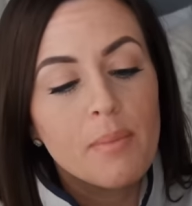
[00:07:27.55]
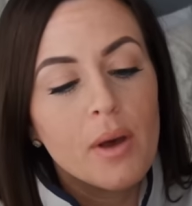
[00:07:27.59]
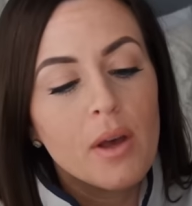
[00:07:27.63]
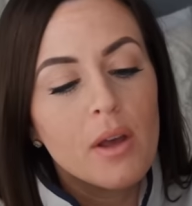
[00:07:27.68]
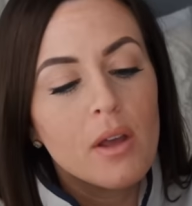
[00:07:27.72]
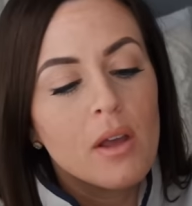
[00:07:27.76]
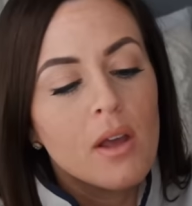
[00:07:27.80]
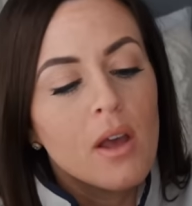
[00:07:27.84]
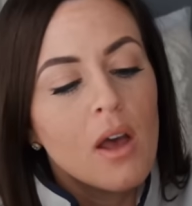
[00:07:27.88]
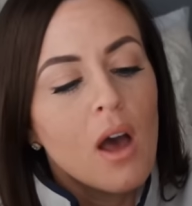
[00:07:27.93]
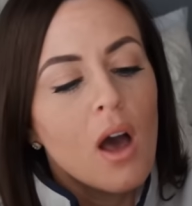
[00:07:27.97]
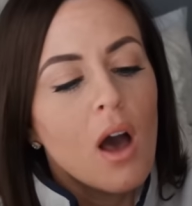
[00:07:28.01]

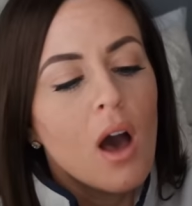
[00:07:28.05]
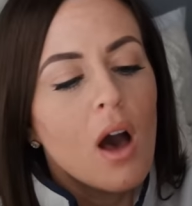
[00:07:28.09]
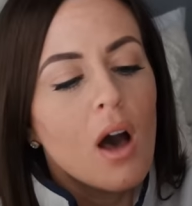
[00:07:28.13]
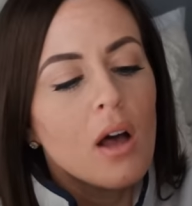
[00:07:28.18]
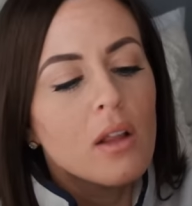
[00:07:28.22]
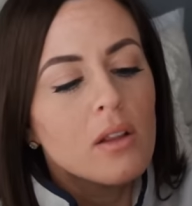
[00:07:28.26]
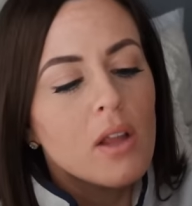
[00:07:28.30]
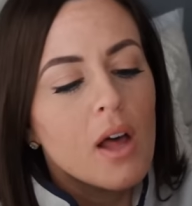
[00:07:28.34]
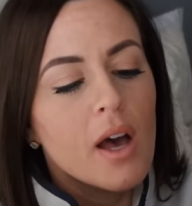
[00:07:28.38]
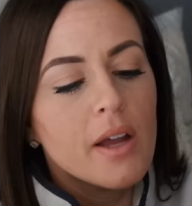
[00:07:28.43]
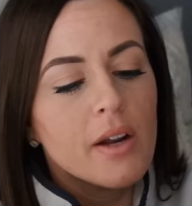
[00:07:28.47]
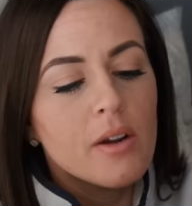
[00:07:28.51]
But
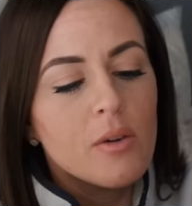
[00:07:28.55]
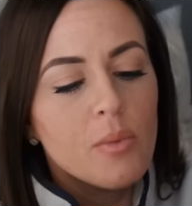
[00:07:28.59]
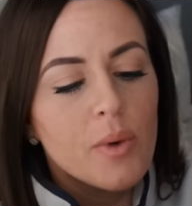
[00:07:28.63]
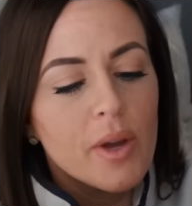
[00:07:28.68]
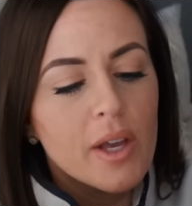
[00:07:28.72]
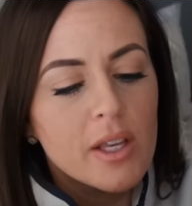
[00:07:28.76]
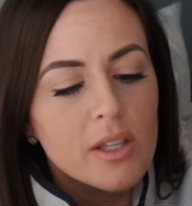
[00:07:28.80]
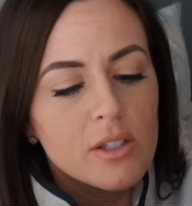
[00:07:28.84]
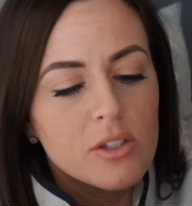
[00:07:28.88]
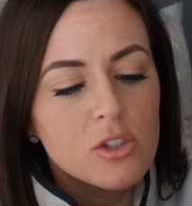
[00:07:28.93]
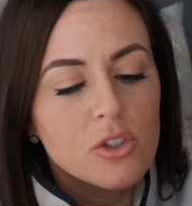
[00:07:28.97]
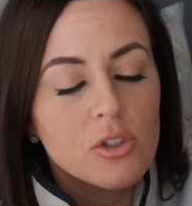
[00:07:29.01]
a lot of
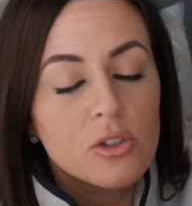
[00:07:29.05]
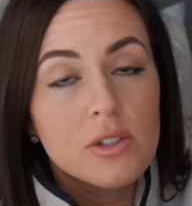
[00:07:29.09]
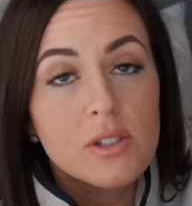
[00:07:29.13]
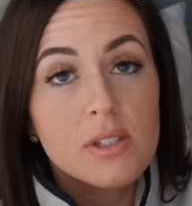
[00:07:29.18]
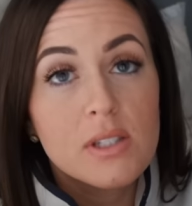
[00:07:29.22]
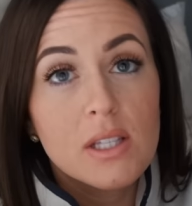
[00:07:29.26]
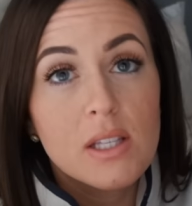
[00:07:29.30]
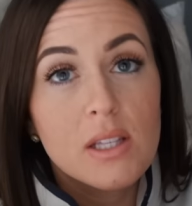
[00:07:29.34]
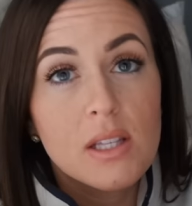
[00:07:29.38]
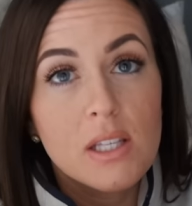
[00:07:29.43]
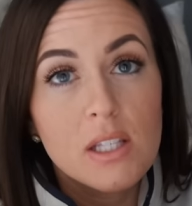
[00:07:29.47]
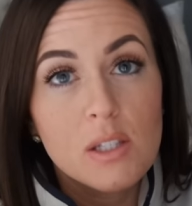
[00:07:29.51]
ways you'll
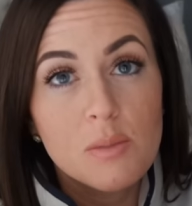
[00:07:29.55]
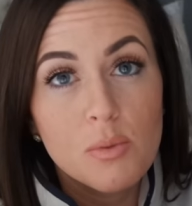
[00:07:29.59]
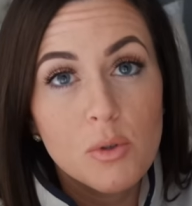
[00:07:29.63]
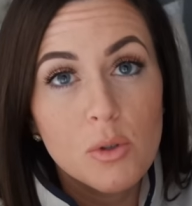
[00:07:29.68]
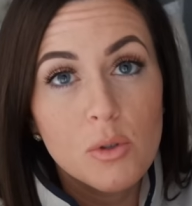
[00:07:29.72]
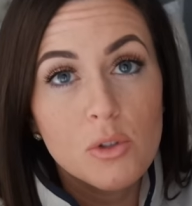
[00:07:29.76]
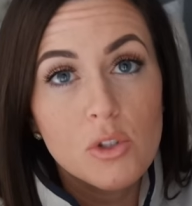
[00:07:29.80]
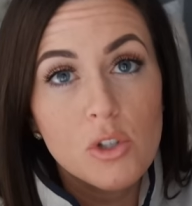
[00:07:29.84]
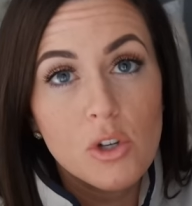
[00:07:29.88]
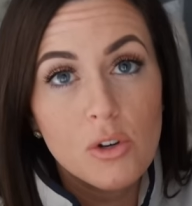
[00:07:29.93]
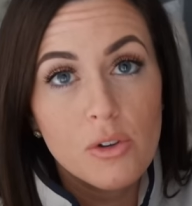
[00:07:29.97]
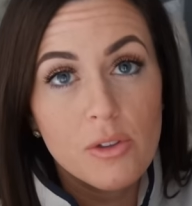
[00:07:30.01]
see these
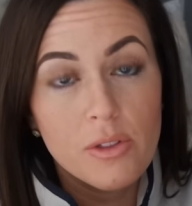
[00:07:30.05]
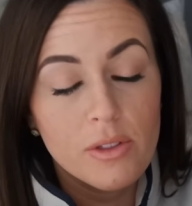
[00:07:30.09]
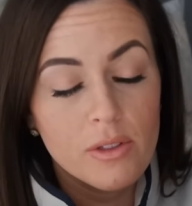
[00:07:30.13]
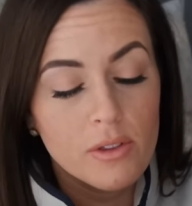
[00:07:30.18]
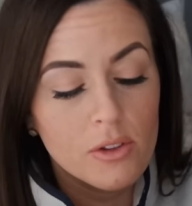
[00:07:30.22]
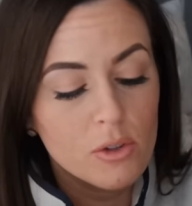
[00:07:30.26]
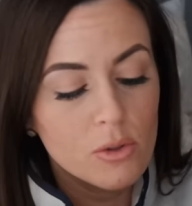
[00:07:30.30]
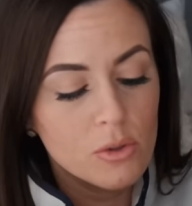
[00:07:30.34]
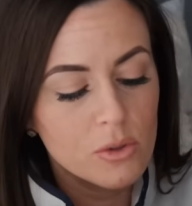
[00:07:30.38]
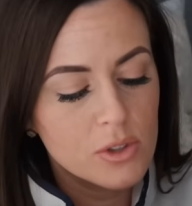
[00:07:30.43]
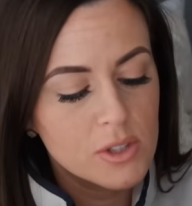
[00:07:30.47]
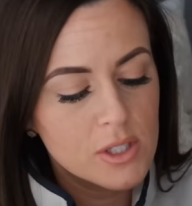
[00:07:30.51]
boots are,
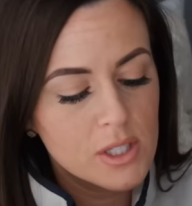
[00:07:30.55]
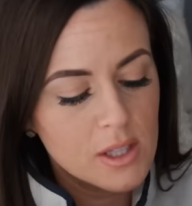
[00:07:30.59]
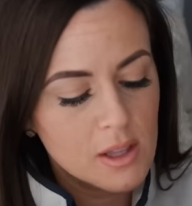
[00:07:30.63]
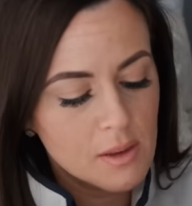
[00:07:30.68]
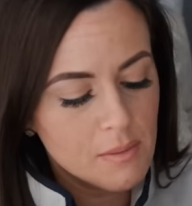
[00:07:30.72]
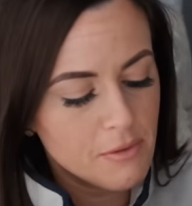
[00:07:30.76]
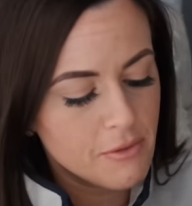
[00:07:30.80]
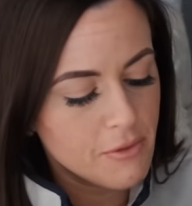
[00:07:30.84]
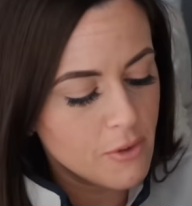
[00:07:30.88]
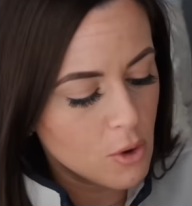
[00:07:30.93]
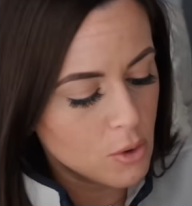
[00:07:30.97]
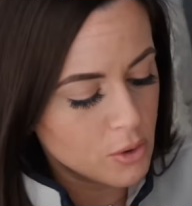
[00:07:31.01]
you'll see
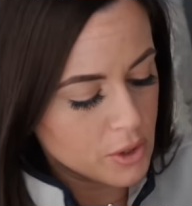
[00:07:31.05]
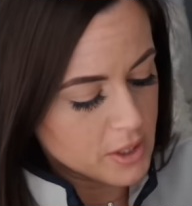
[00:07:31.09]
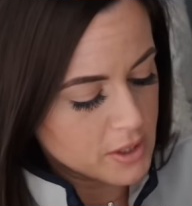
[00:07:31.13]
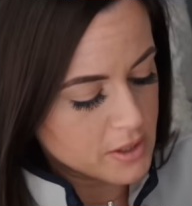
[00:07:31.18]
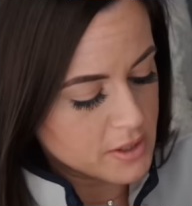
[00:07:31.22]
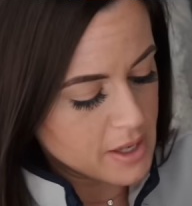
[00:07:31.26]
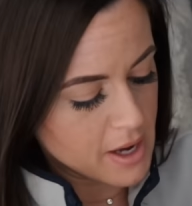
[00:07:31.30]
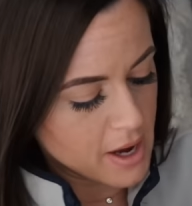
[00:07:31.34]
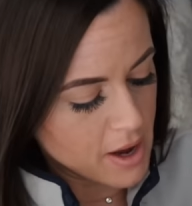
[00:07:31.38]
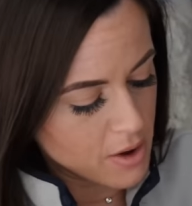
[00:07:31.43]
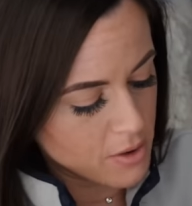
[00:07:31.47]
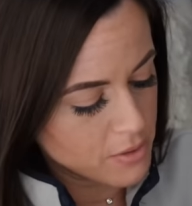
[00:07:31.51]
them
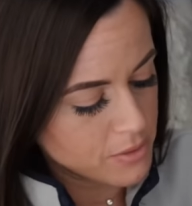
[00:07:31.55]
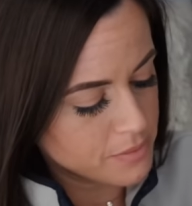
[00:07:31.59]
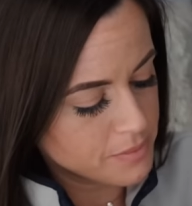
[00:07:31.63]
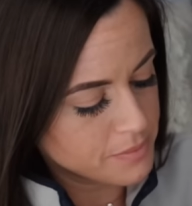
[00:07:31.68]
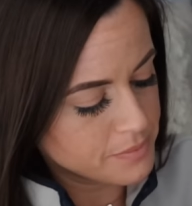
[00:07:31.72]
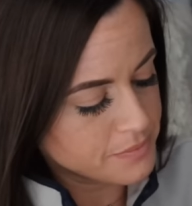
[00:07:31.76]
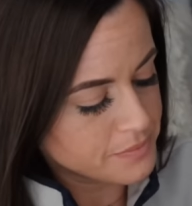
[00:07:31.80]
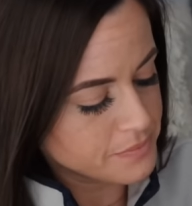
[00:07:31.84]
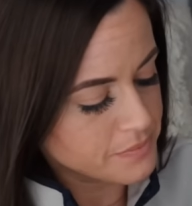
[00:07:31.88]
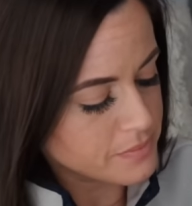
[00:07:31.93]
folded down.